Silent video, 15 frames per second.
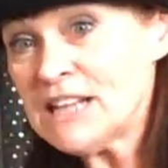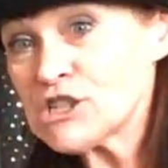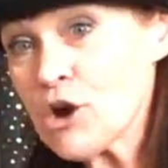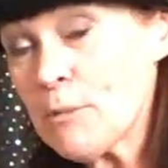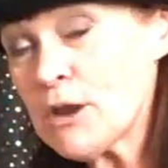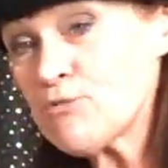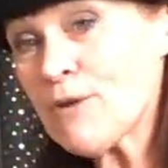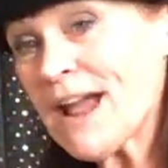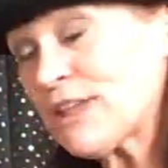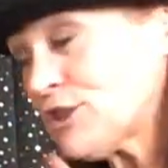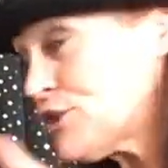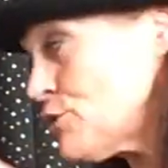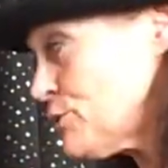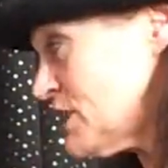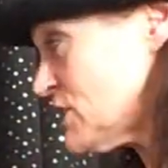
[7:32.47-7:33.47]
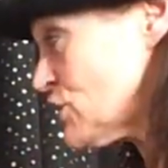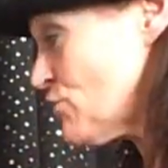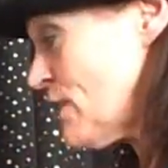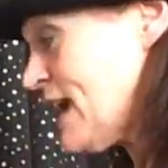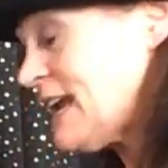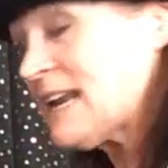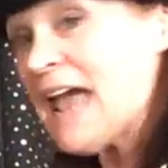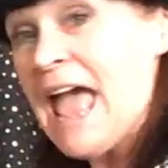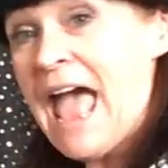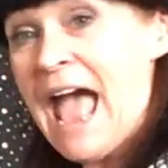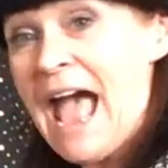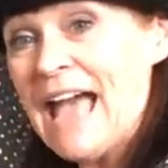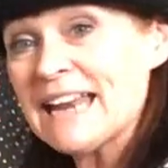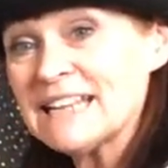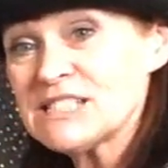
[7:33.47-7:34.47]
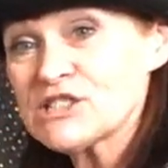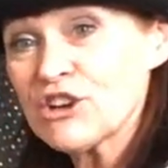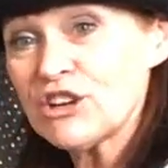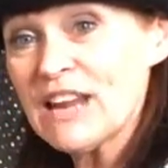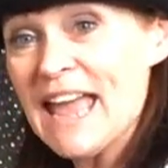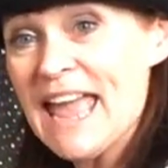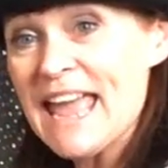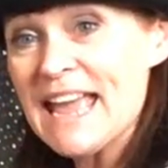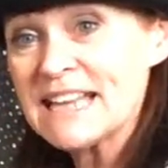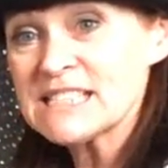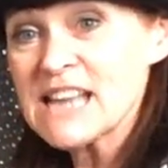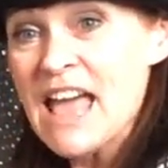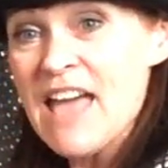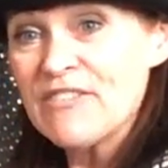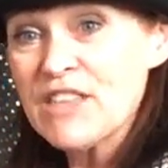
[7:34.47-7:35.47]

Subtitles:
It's coming right through the screen and it's going to hit